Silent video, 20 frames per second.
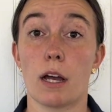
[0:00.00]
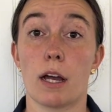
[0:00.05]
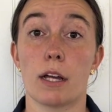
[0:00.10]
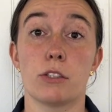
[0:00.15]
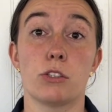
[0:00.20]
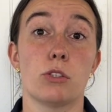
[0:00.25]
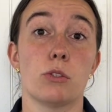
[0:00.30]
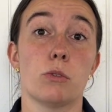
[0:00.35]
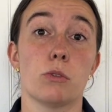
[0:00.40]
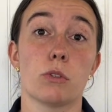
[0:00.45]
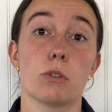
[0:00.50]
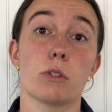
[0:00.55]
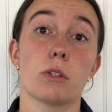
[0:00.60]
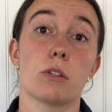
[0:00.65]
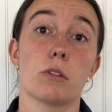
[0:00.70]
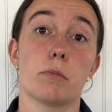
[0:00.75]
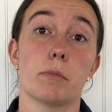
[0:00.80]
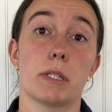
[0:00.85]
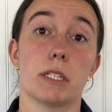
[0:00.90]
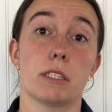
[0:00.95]
I tune a
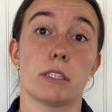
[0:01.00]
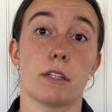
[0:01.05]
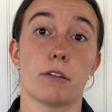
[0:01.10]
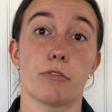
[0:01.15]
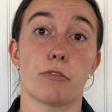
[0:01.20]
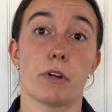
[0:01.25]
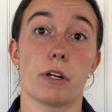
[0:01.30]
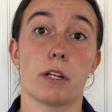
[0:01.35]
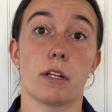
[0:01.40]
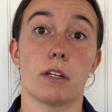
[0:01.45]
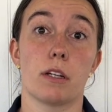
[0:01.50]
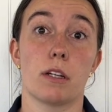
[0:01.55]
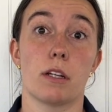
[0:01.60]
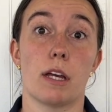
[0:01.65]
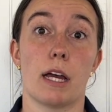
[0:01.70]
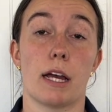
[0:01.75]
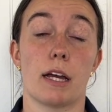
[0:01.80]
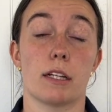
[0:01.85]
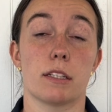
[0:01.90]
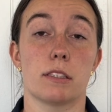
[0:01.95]
little bit different
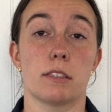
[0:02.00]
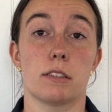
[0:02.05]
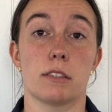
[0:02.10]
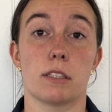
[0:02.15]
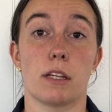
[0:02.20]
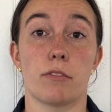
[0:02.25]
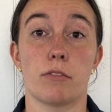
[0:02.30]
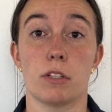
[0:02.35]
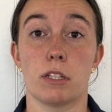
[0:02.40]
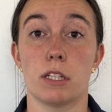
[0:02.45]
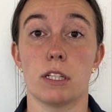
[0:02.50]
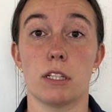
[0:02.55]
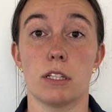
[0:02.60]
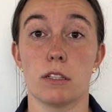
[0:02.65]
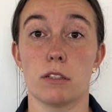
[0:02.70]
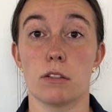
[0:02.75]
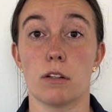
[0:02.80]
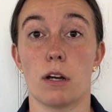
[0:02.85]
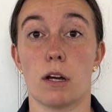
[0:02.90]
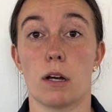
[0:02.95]
at
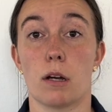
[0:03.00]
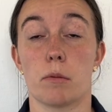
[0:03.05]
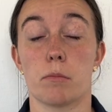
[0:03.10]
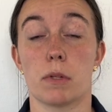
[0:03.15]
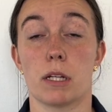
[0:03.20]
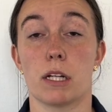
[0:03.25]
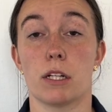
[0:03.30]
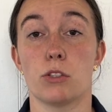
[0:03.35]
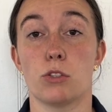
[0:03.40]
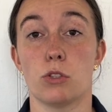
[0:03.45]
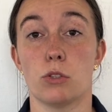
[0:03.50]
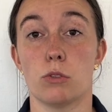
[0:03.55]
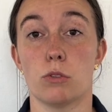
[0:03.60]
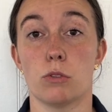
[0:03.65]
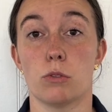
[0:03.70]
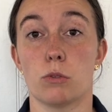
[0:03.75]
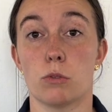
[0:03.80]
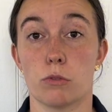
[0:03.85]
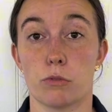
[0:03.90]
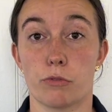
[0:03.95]
70 than I
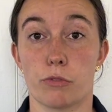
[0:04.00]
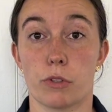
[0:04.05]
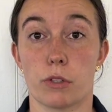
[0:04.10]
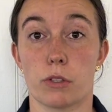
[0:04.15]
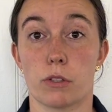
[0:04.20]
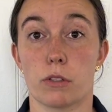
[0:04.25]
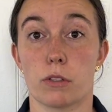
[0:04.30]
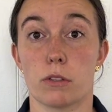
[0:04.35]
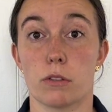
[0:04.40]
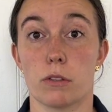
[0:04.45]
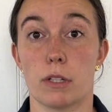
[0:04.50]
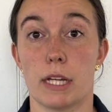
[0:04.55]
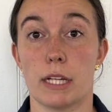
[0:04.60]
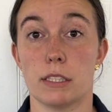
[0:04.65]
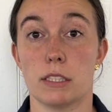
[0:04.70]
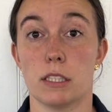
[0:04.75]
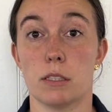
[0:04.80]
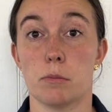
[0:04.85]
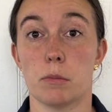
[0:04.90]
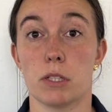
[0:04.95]
do for
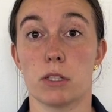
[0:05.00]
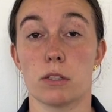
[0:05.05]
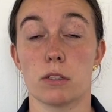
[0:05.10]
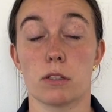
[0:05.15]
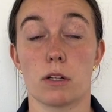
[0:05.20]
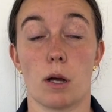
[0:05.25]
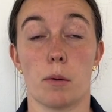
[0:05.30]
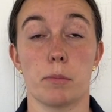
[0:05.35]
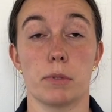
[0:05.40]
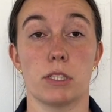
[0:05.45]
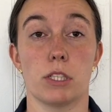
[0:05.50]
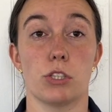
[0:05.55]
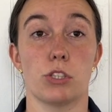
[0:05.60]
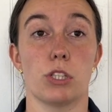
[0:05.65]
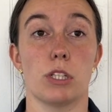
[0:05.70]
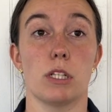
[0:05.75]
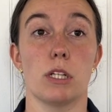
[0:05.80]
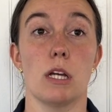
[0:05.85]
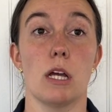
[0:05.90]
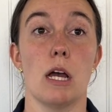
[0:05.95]
18-meter
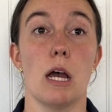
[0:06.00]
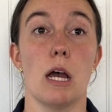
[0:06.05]
competition.